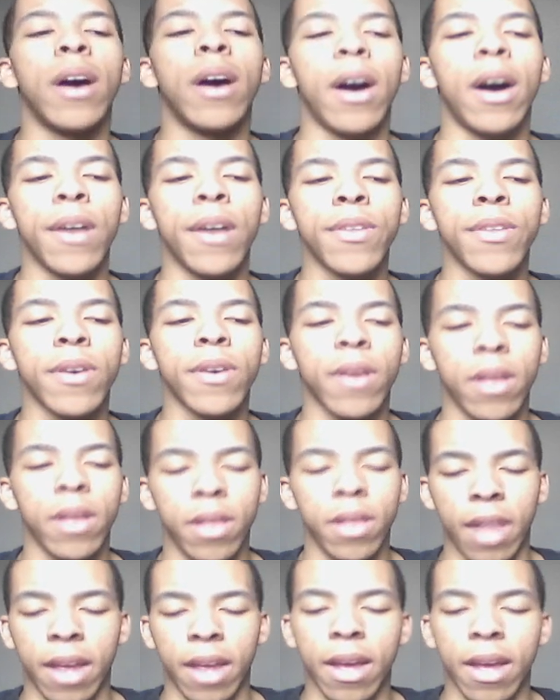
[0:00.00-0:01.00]
other
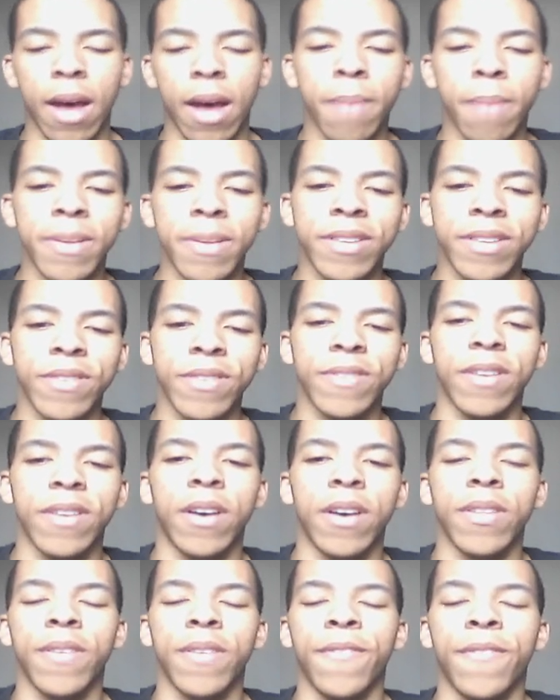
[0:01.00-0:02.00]
like commenters
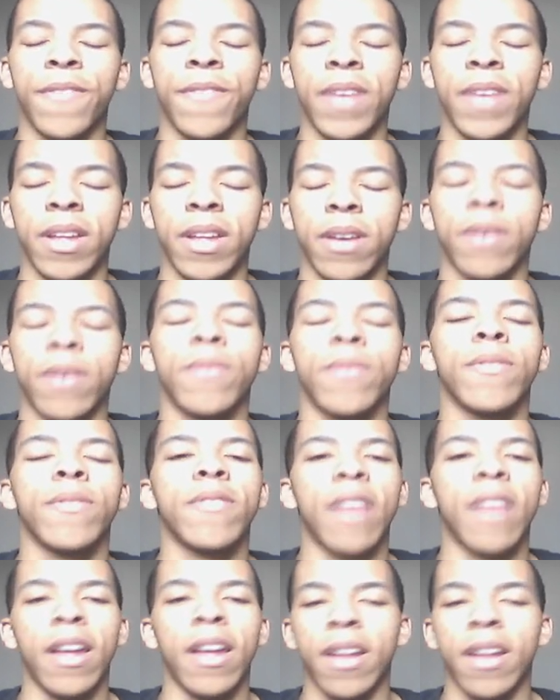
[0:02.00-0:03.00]
on the video
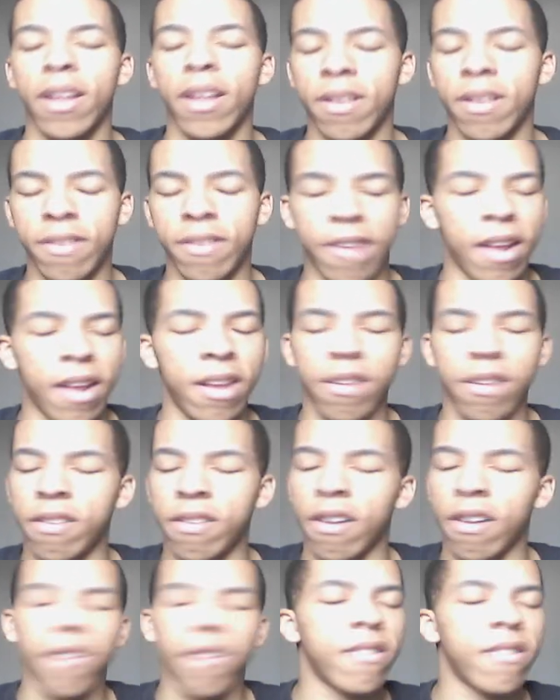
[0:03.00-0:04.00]
said it
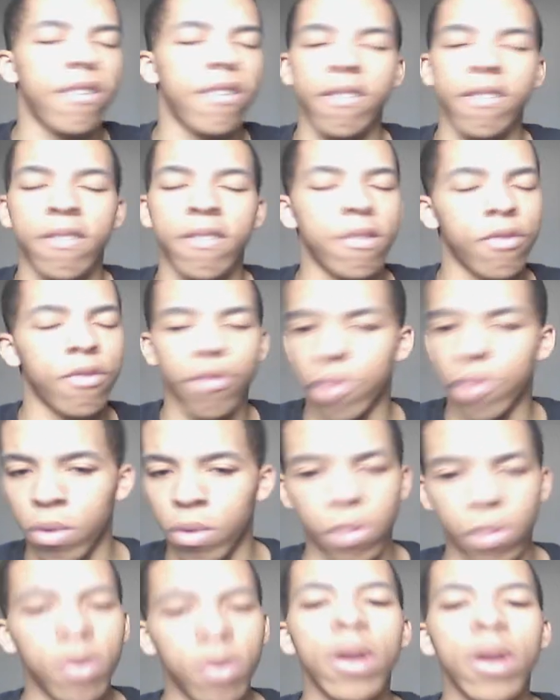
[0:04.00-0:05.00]
just as
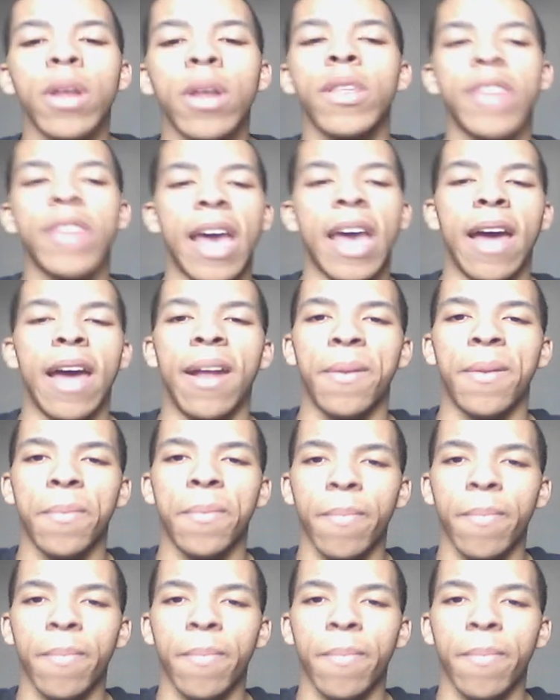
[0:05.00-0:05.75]
true that